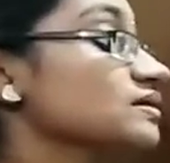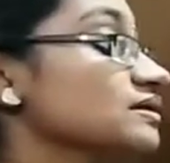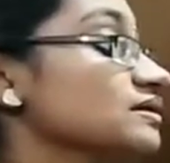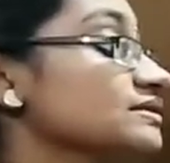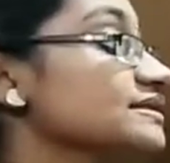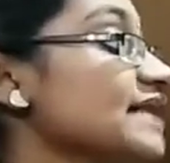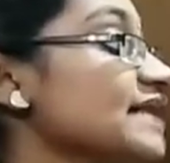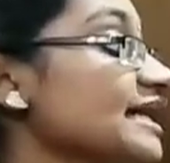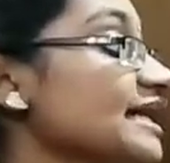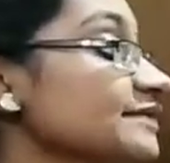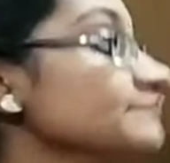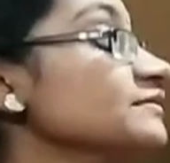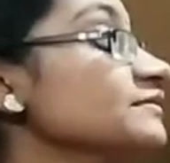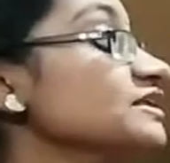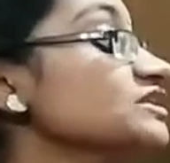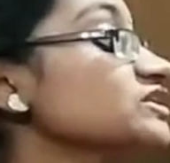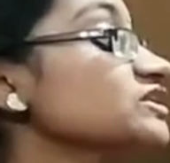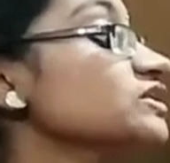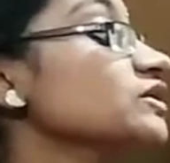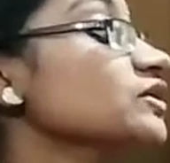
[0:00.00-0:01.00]
that
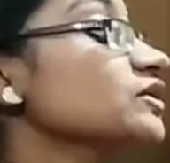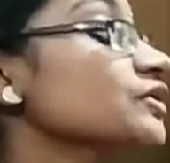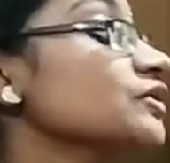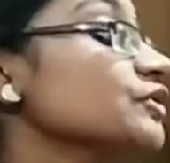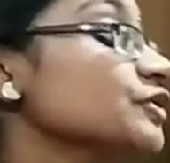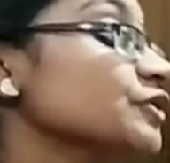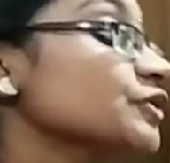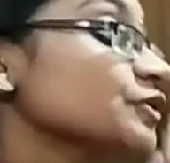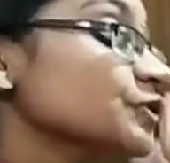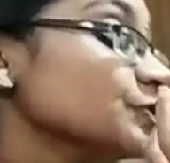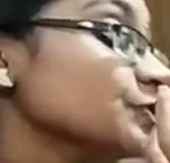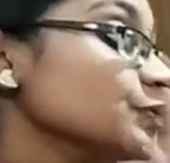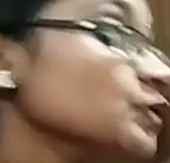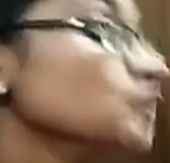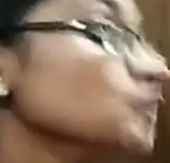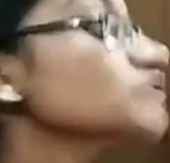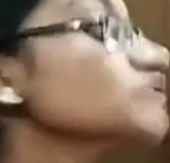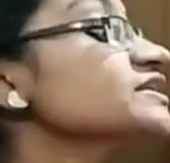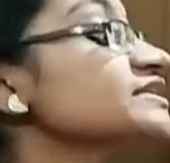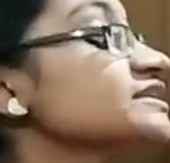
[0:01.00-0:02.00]
much
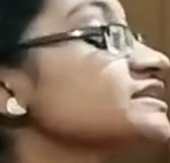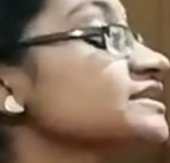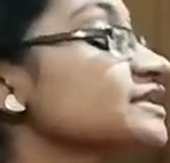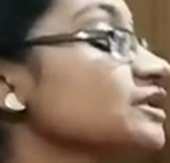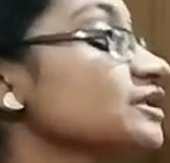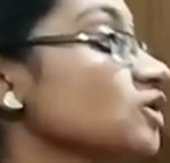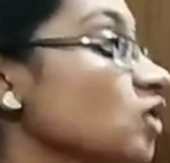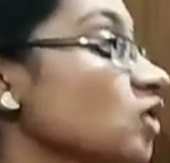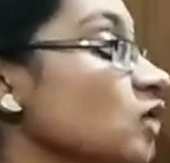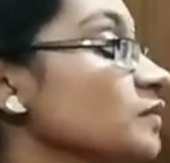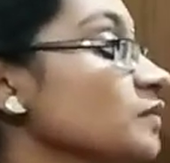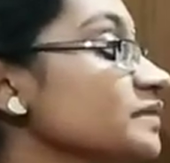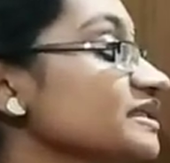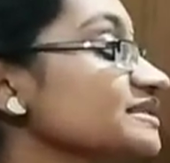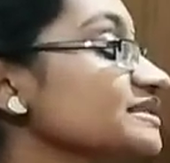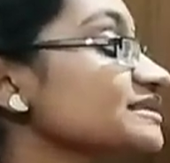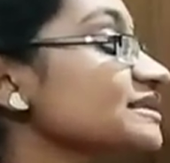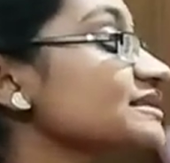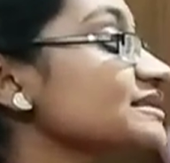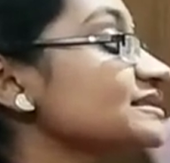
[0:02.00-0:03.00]
huge
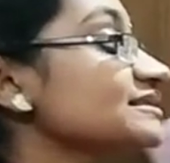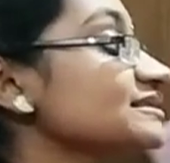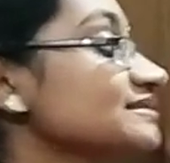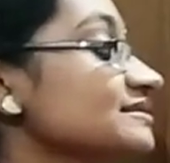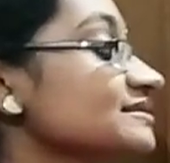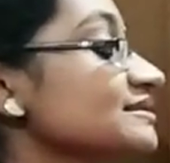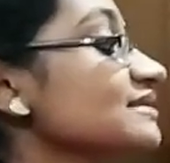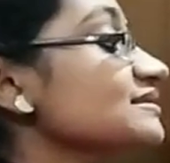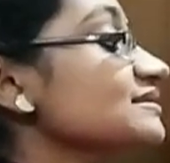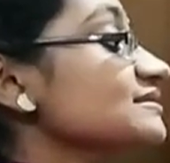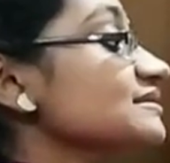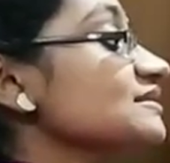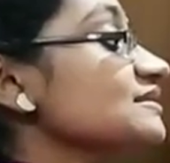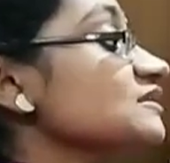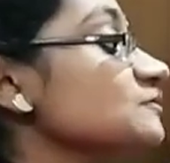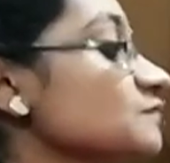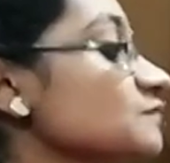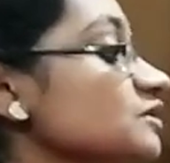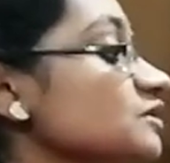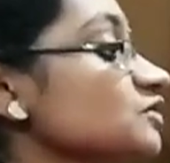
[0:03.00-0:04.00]
kilometer distance
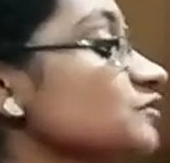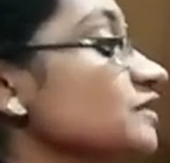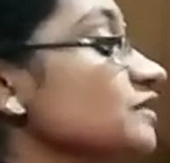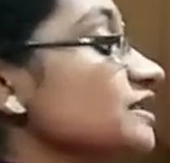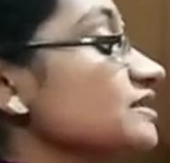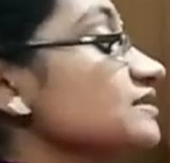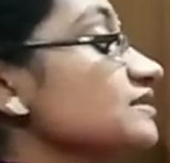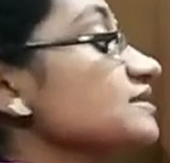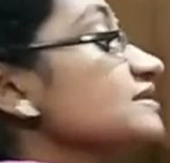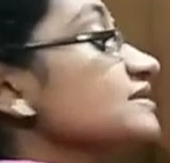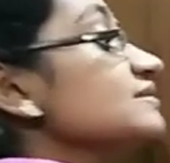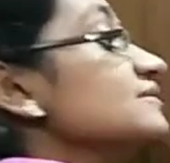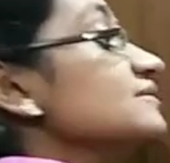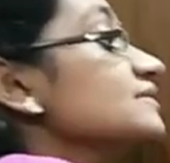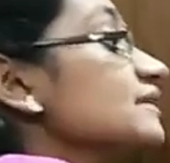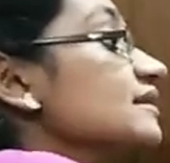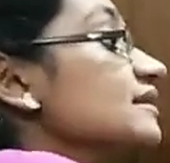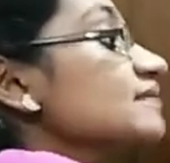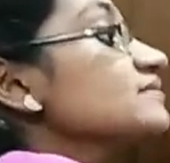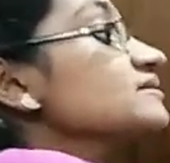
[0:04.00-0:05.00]
is between this
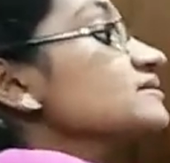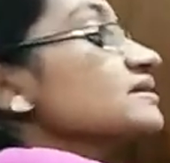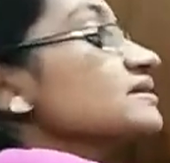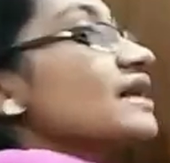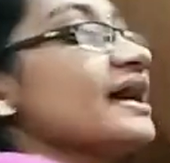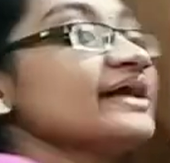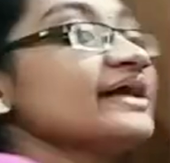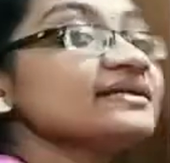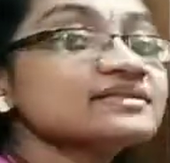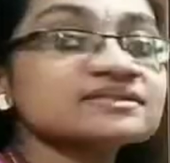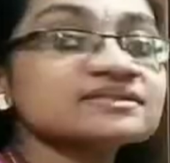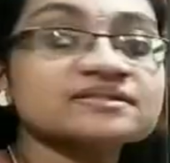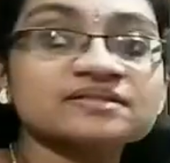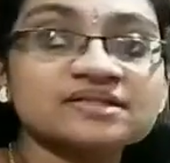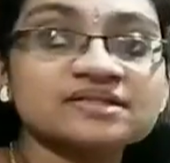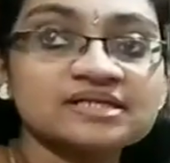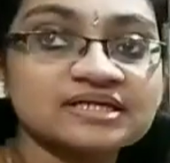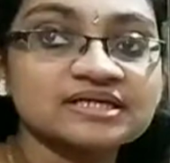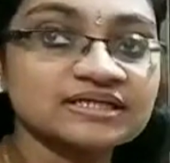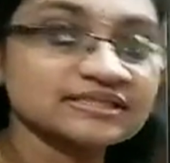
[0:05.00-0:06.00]
Earth and
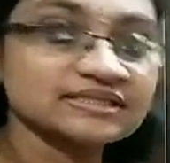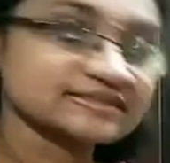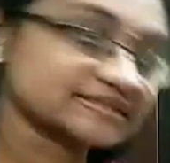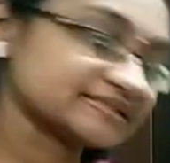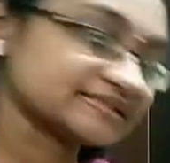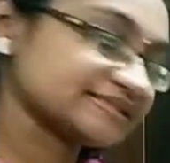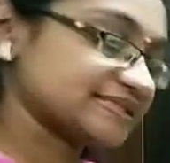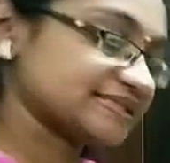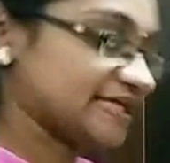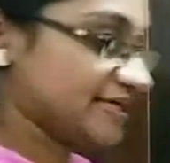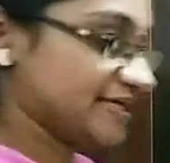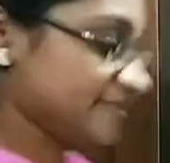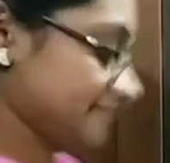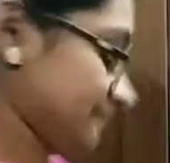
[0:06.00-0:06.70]
Sun.